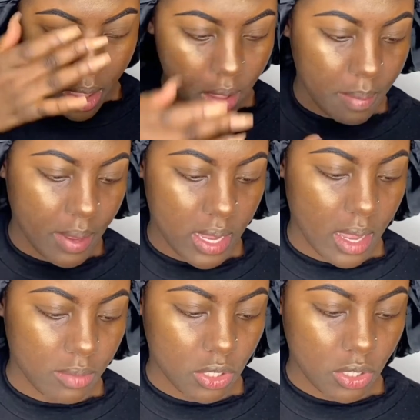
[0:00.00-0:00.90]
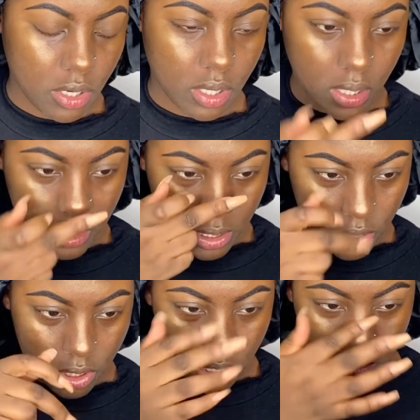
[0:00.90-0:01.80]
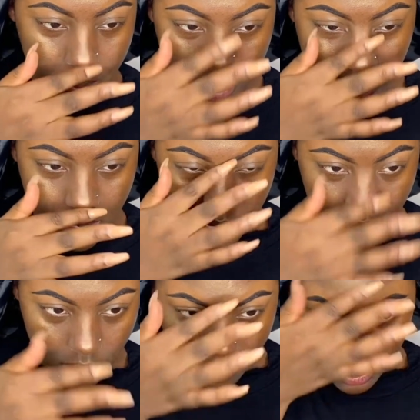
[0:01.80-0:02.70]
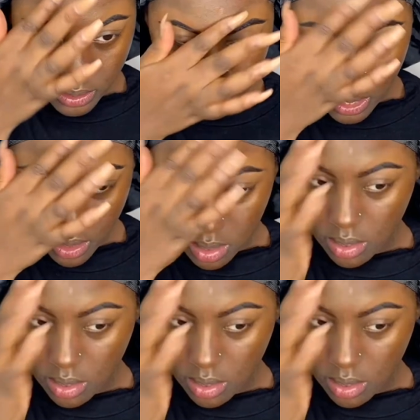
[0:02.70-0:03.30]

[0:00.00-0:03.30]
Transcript: But yeah, I'm just going to continue to just blend that in on my skin.